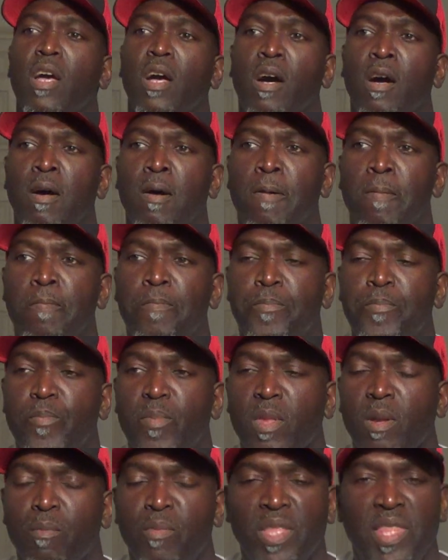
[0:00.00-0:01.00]

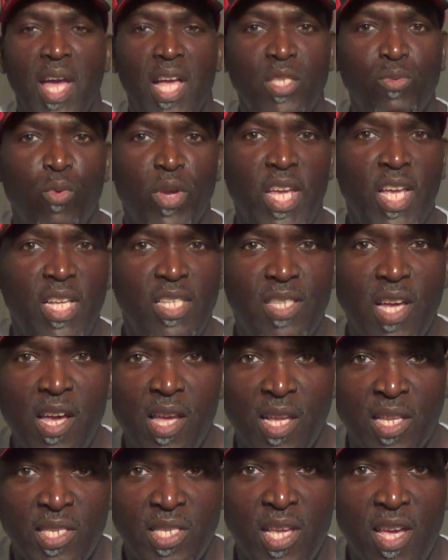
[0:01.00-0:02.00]
But that's what he
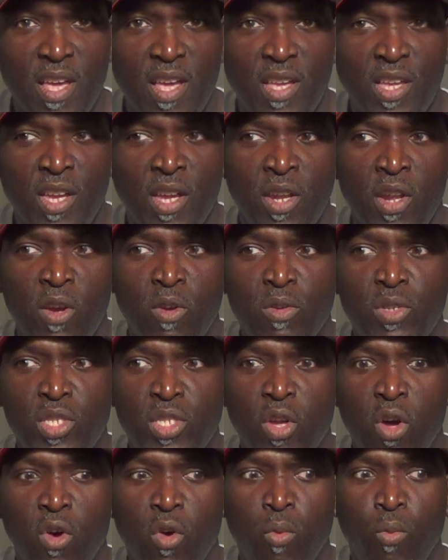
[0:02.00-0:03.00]
does, you know?
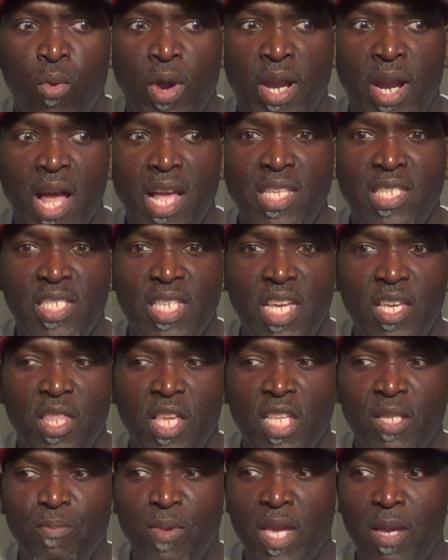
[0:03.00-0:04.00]
So when I see
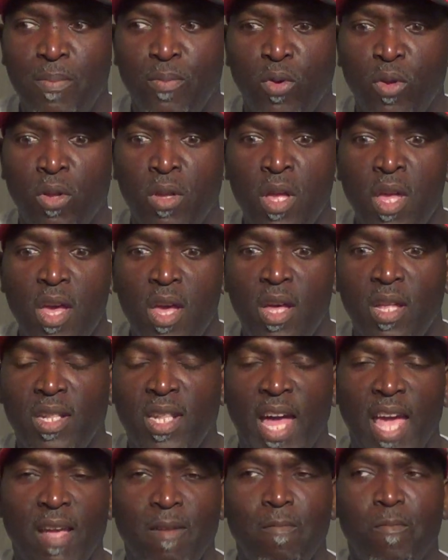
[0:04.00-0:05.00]
these people,
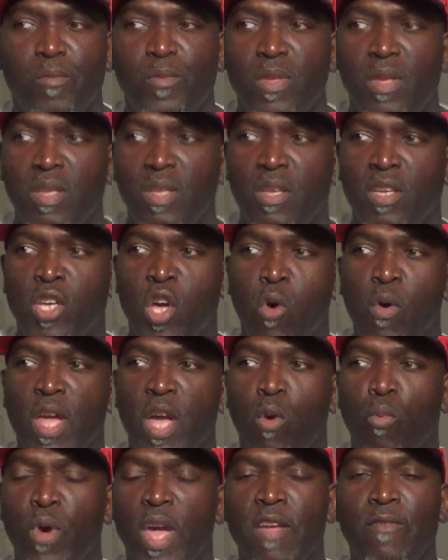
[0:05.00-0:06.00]
like,
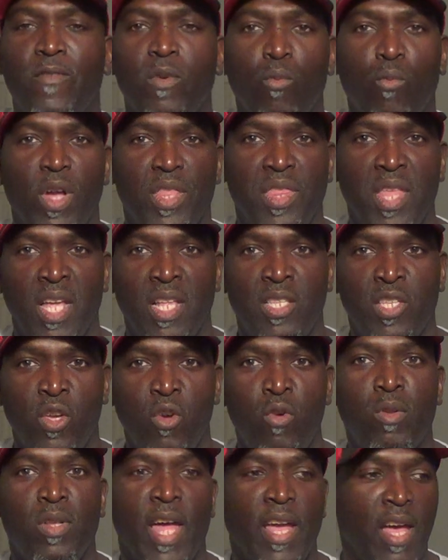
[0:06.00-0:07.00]
going away from what they
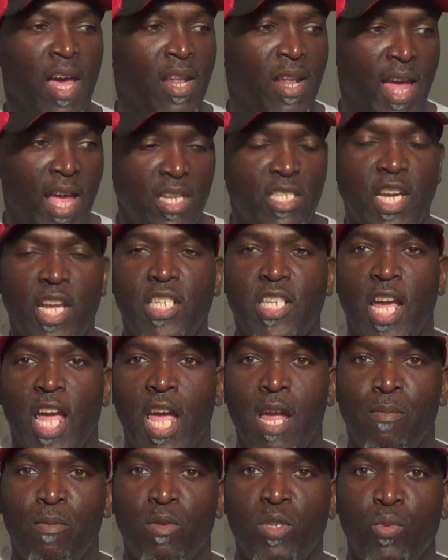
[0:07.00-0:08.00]
do, like, I like J.J.
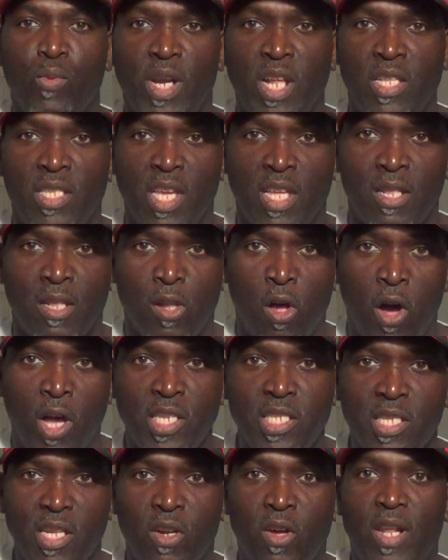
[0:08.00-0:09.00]
Abrams when he did
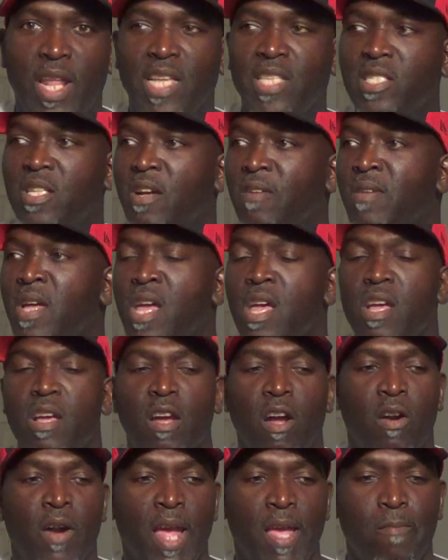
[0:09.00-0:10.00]
Lost and all that stuff,
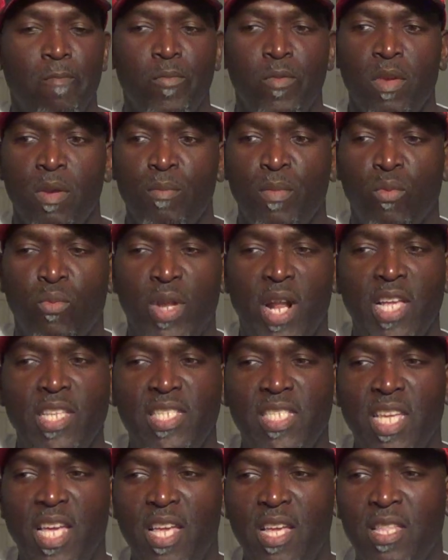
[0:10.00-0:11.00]
all right? But when I
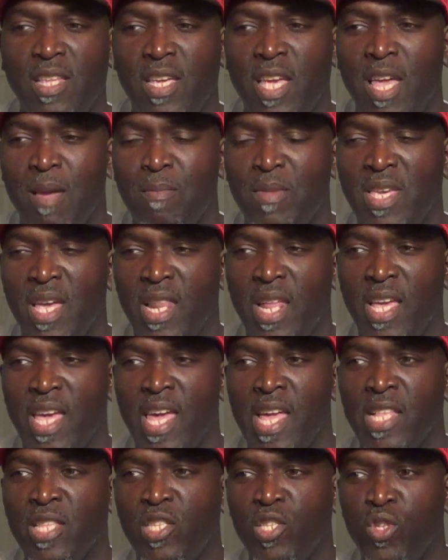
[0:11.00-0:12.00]
see him getting
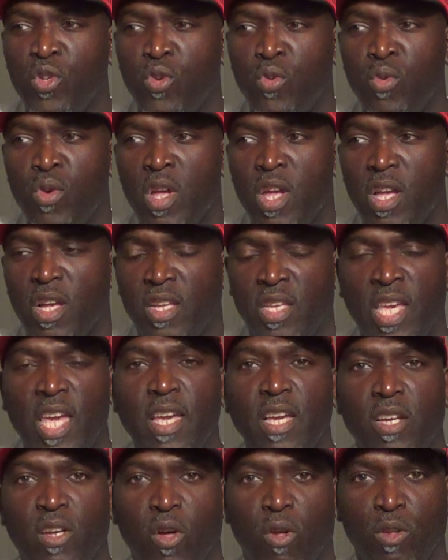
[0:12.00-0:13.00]
into
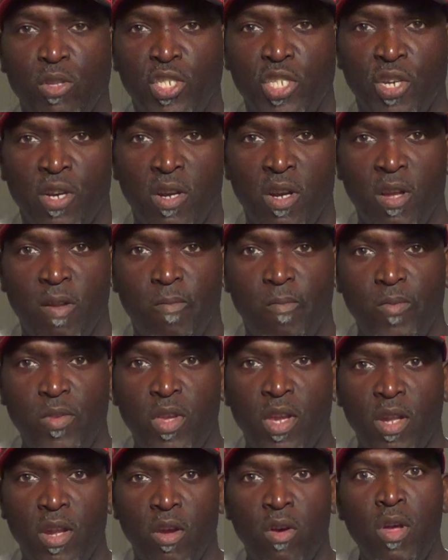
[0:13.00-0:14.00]
geek culture,
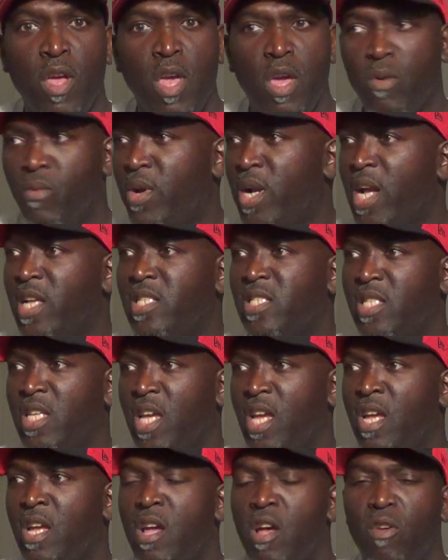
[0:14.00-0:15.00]
you know, when I
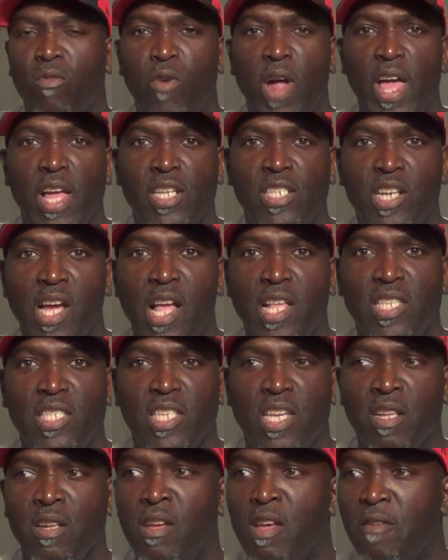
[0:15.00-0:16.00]
see Rian
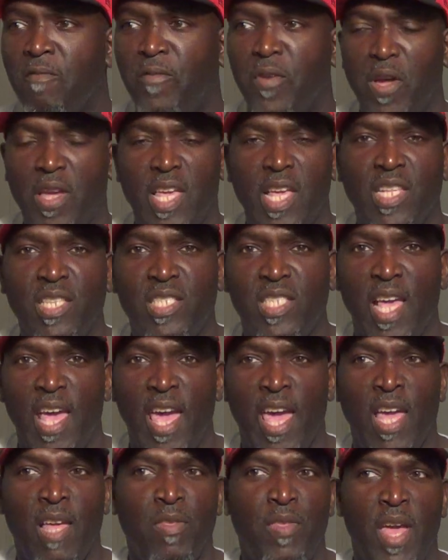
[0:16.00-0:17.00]
Johnson fucking
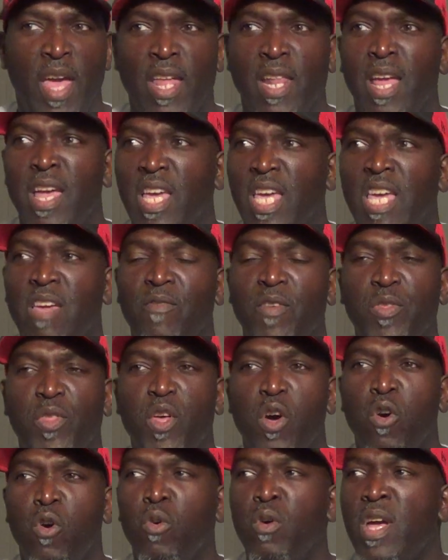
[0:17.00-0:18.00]
saying that even
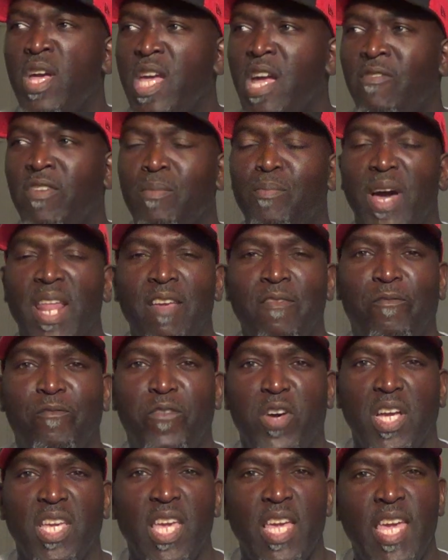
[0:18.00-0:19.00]
though everybody
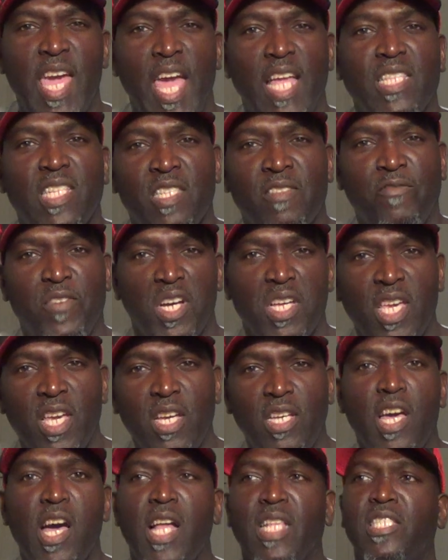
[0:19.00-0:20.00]
fucking hates his
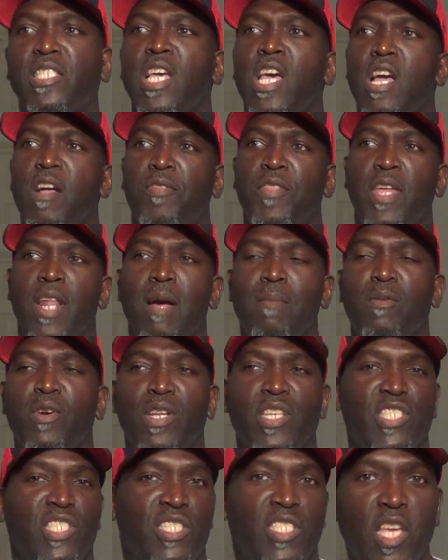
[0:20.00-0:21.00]
fucking guts, that I'm
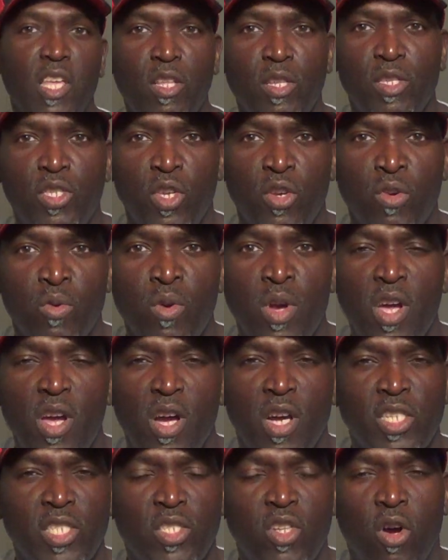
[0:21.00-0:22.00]
gonna still do
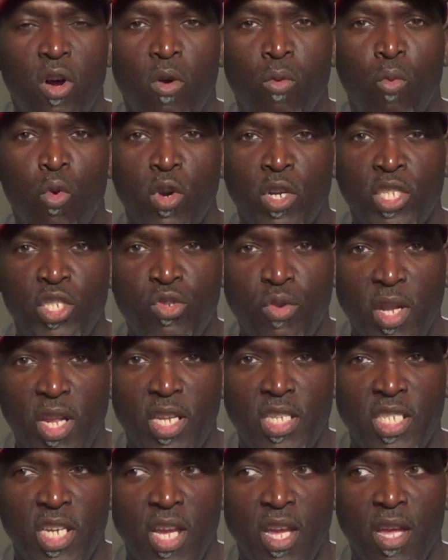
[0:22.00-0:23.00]
a Star Wars
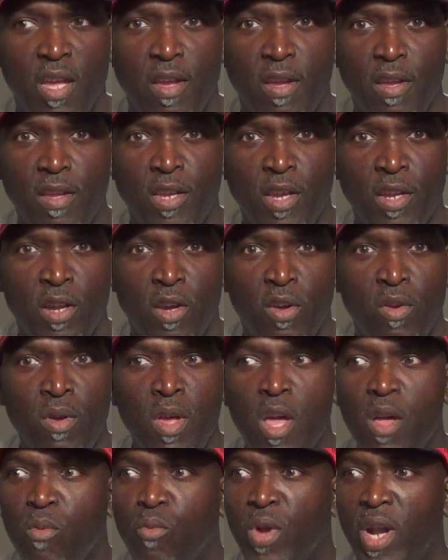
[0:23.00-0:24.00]
trilogy, you
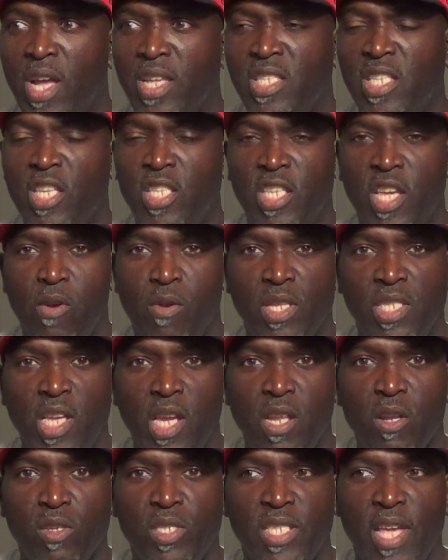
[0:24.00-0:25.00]
know, when I see
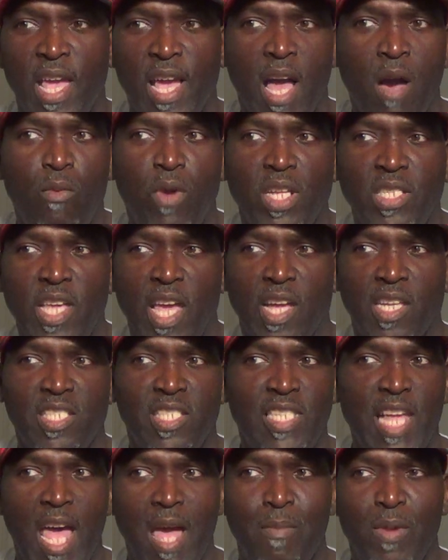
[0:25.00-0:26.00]
Tarantino saying I want to take a
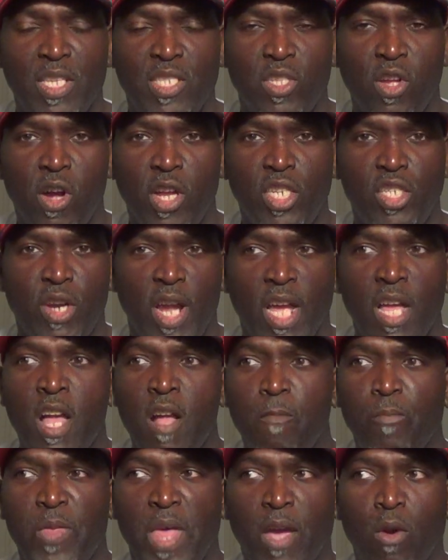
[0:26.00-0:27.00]
stab at Star Trek,
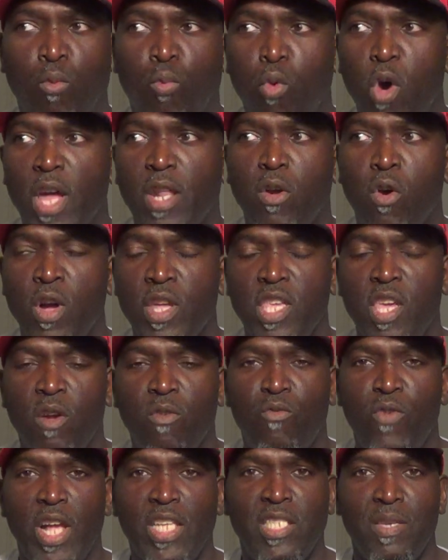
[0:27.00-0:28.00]
like, what on
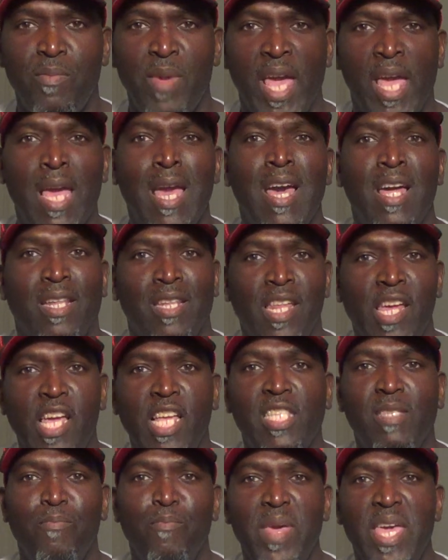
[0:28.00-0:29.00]
your resume
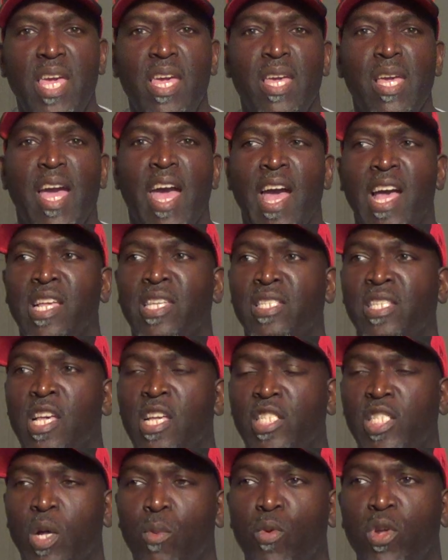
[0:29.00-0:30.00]
leads me, as
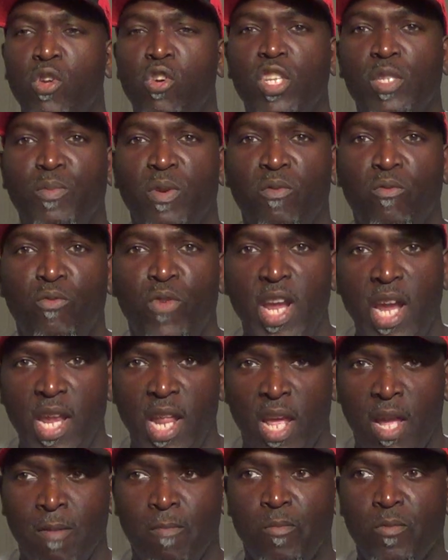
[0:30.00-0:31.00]
someone who's been
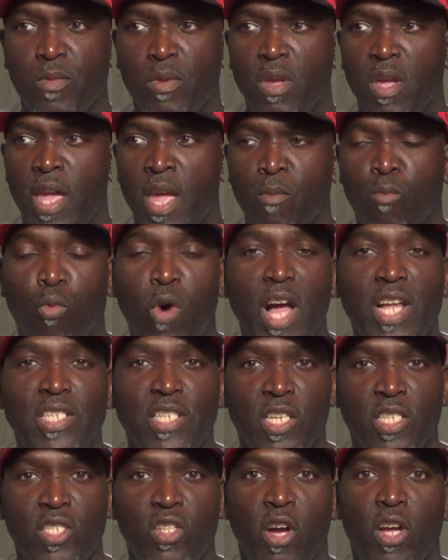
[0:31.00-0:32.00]
reading and
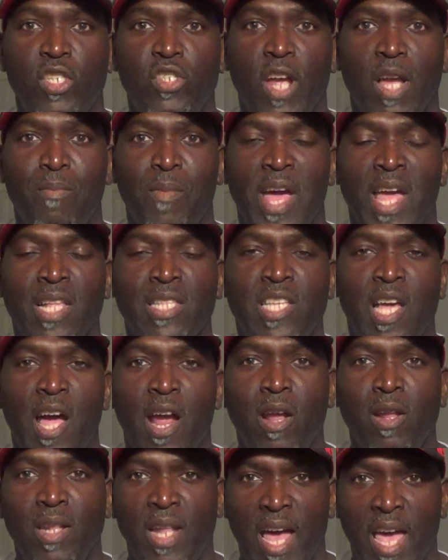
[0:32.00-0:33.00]
watching Star Trek my
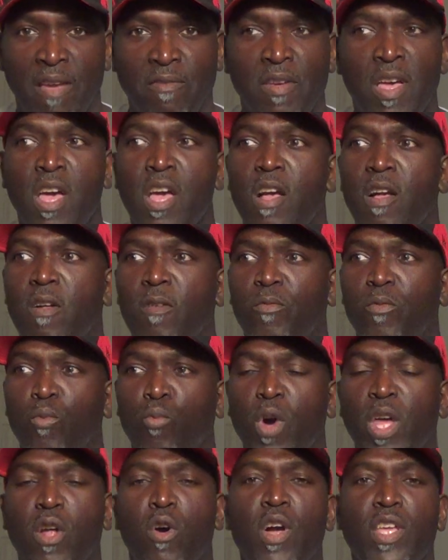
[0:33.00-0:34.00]
entire life,
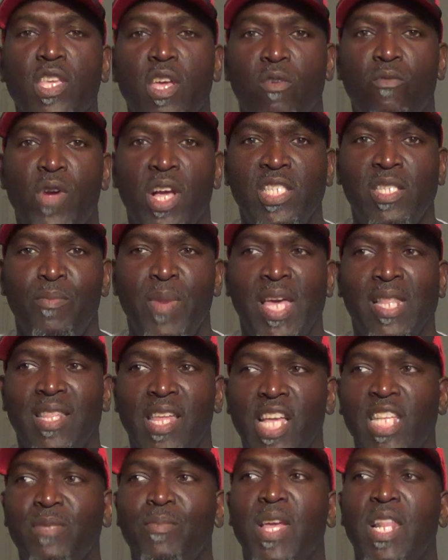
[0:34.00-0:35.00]
what on your resume
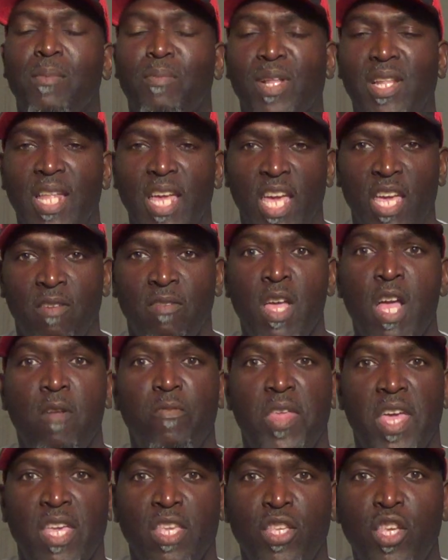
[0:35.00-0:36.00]
leads me to believe
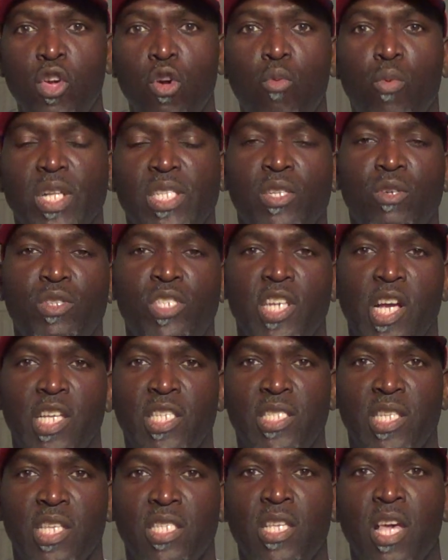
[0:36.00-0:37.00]
that you would do
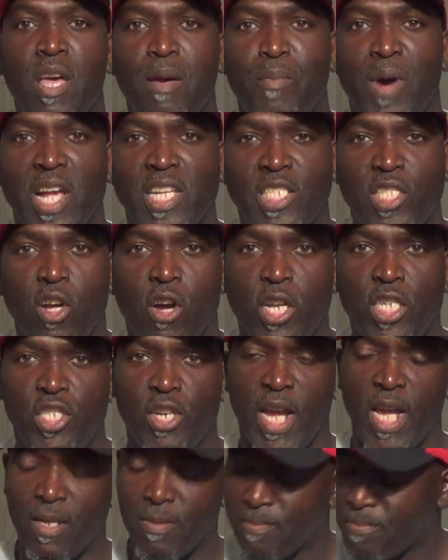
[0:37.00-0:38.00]
justice by Star
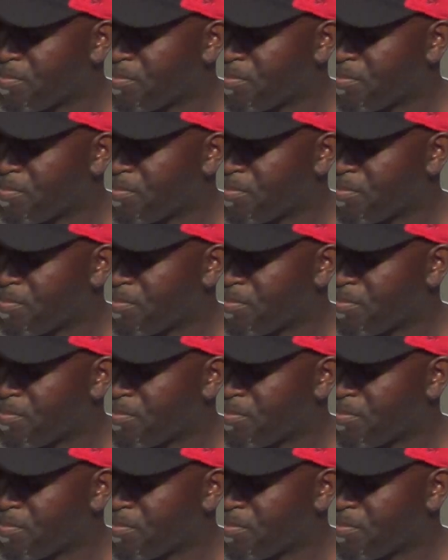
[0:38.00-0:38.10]
Trek?